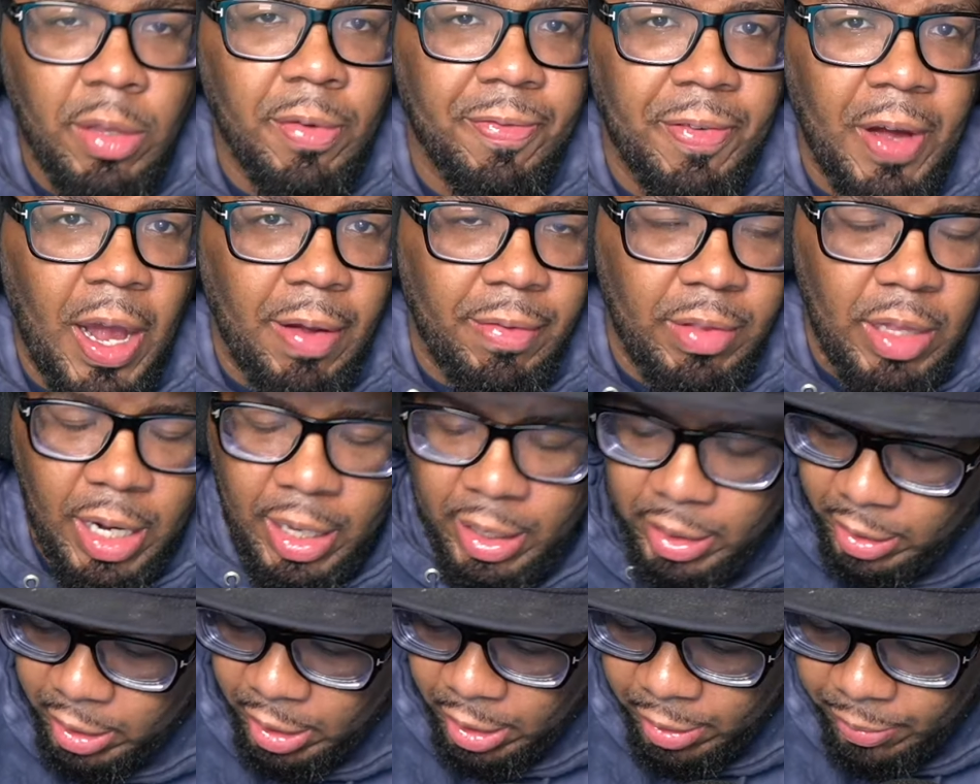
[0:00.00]
the five that
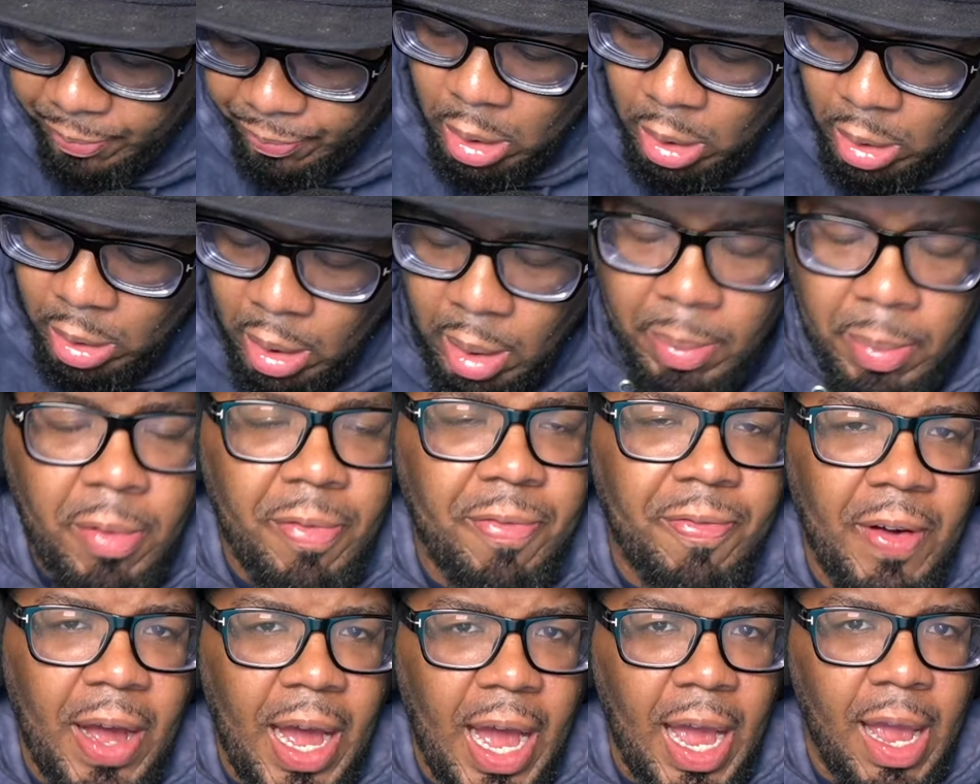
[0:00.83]
I think. Number
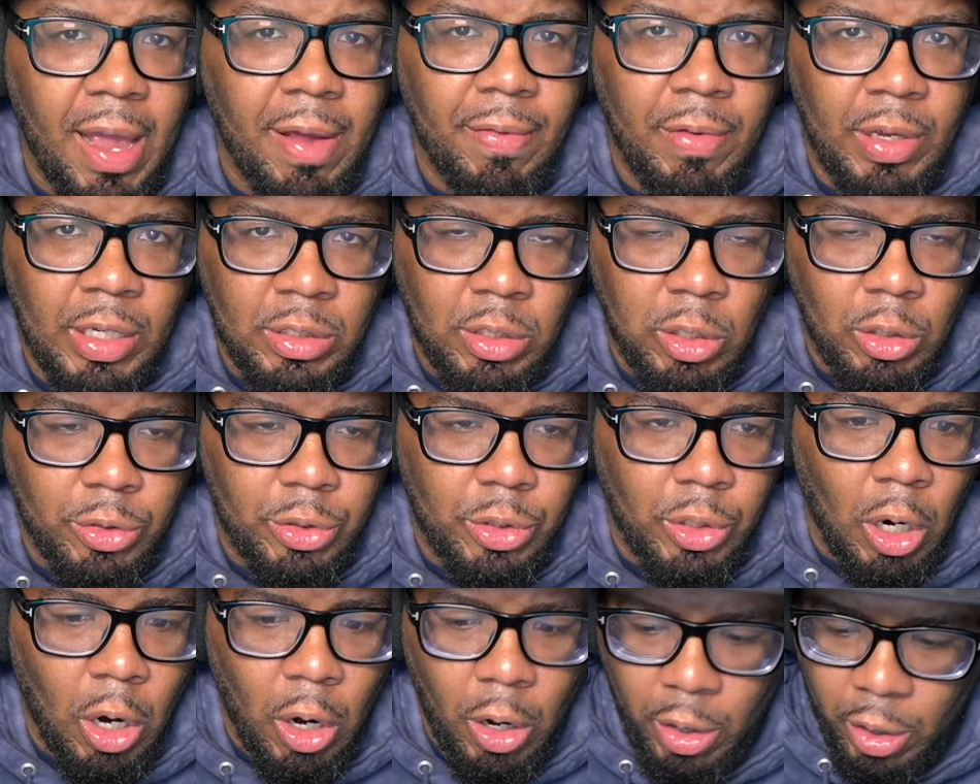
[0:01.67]
five is
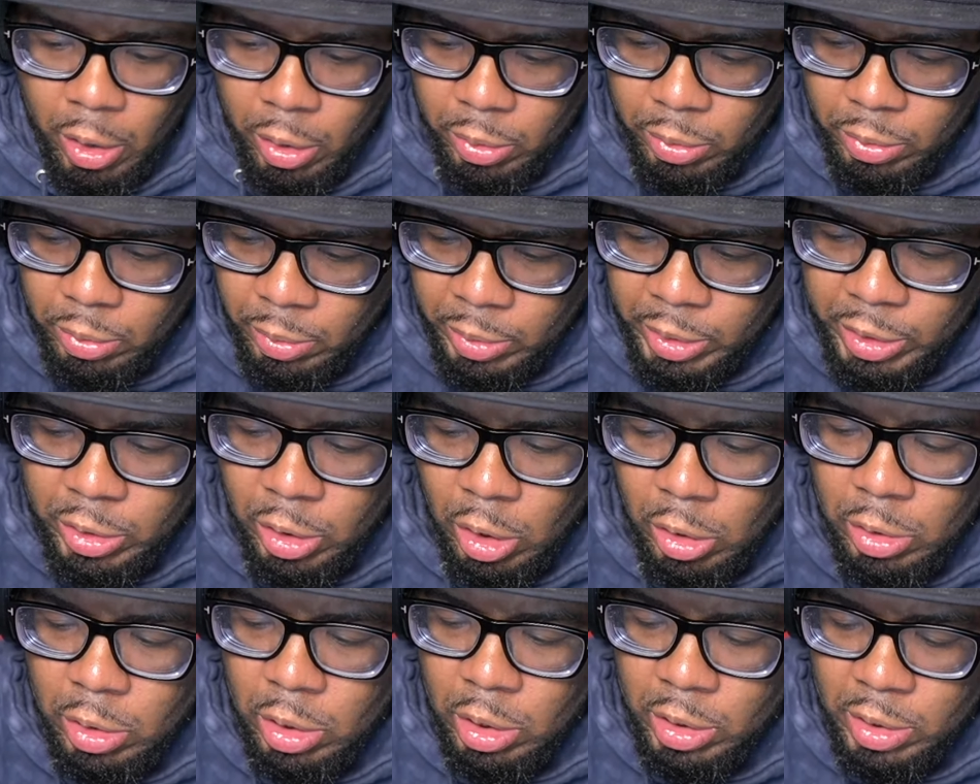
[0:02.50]
Lizardo. We
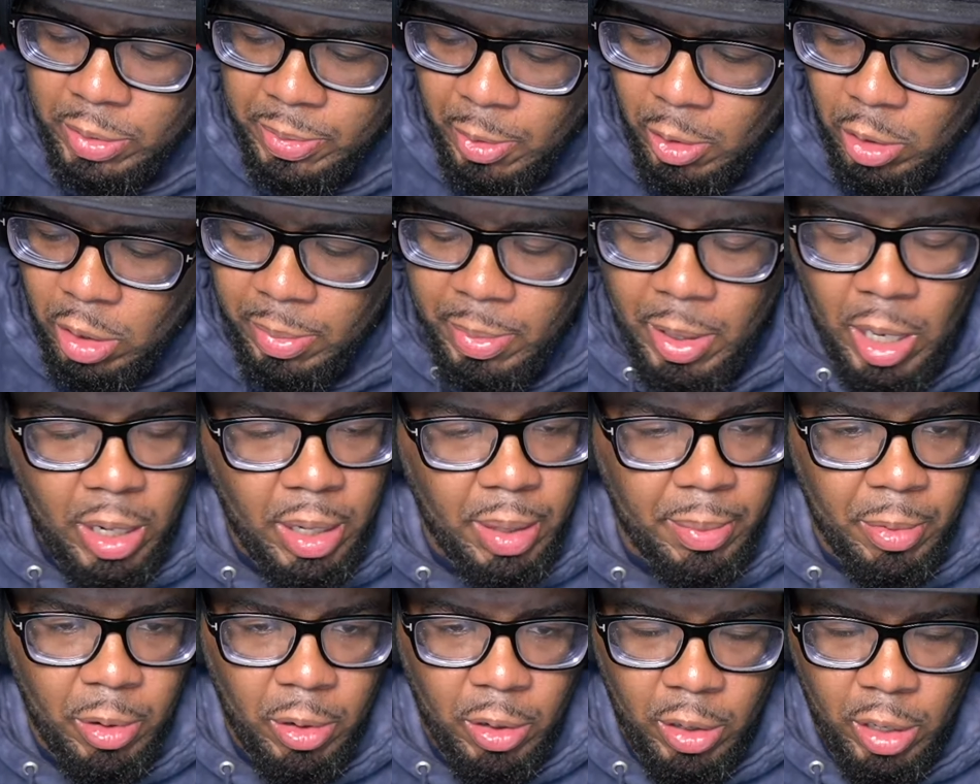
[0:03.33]
spoke about
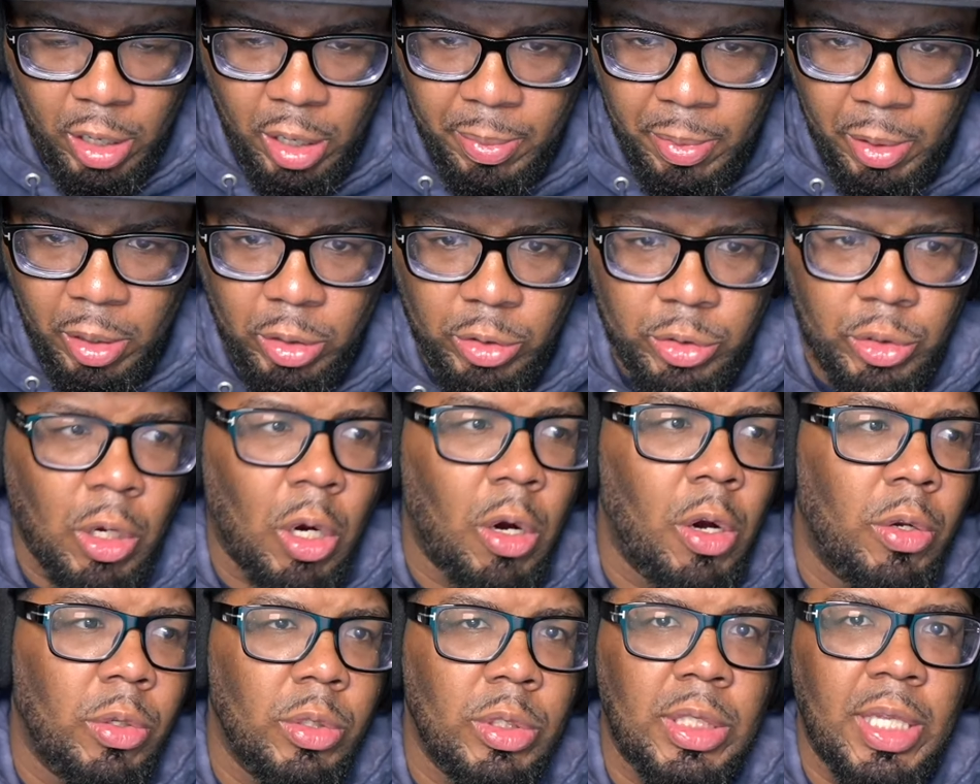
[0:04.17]
him earlier, but
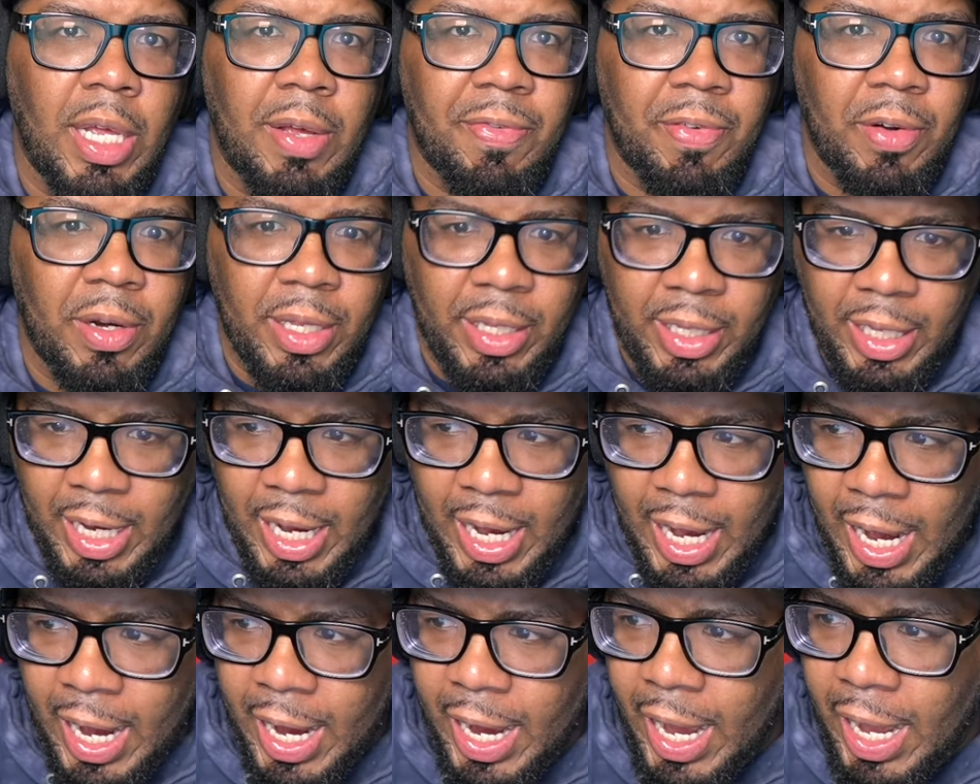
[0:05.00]
Lizardo is definitely the
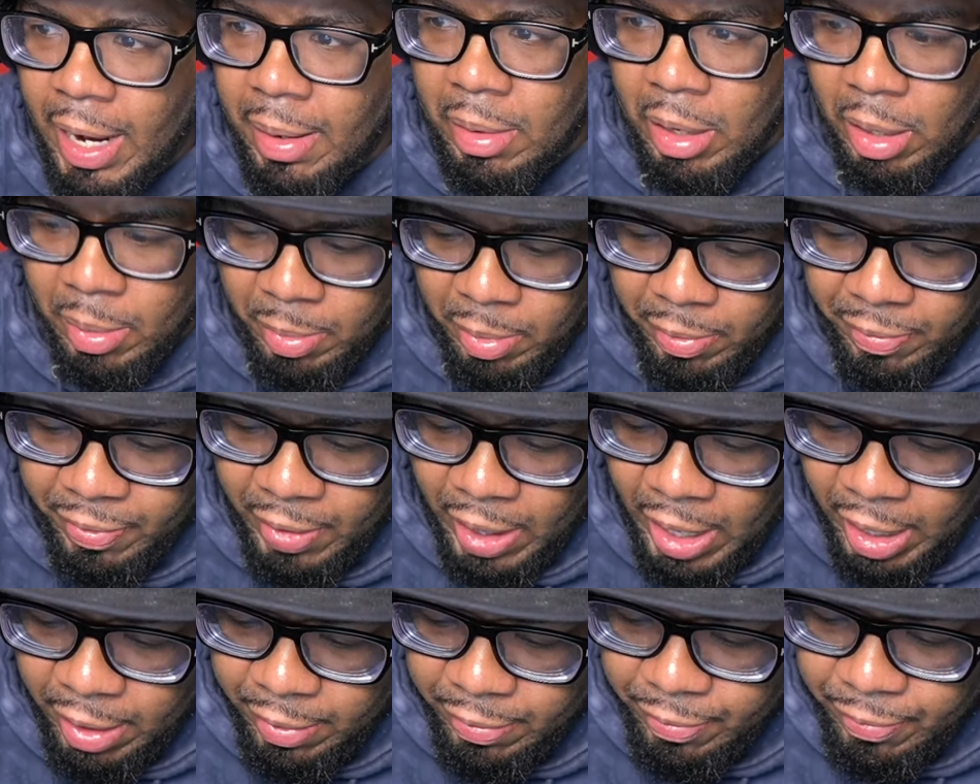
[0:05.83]
guy at number
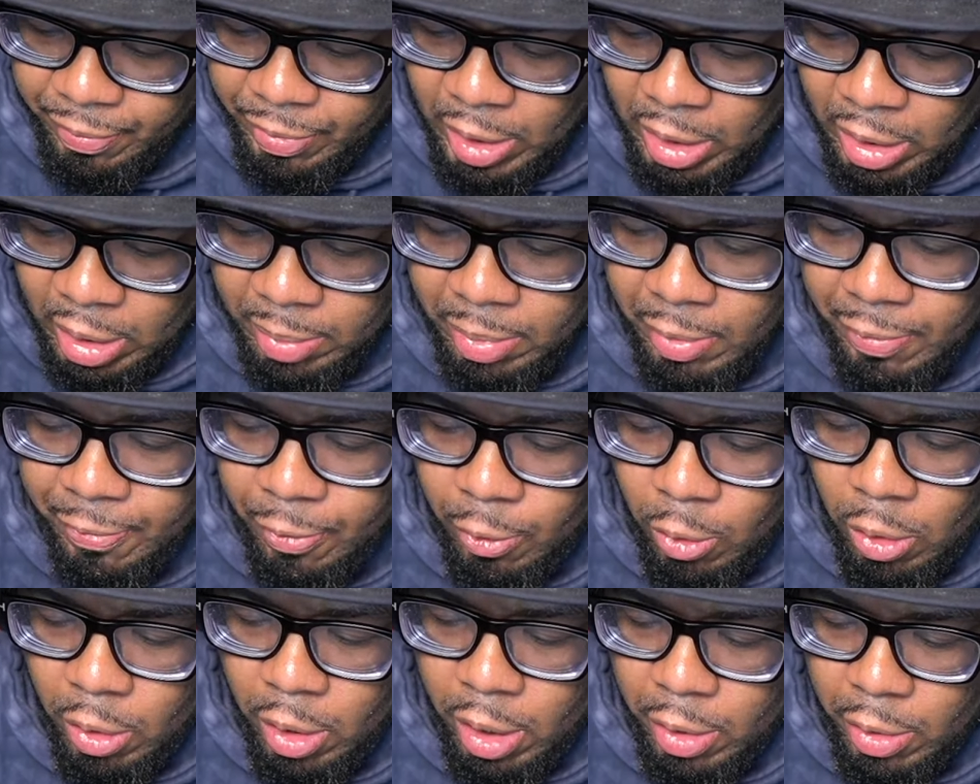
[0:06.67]
five. Number
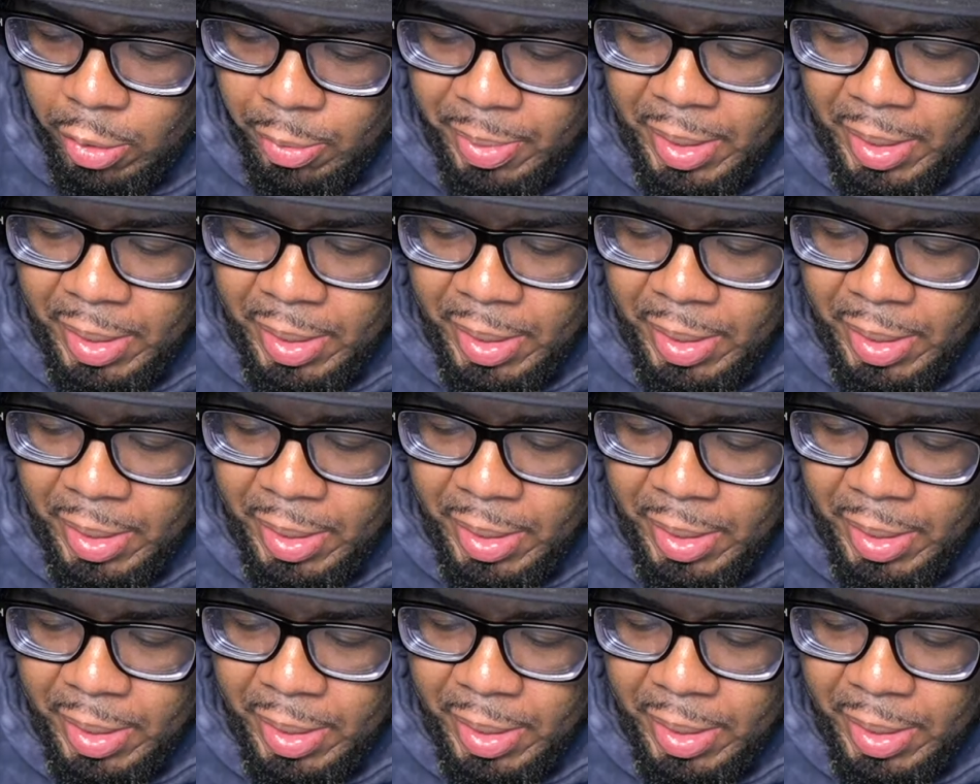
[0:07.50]
four, it'll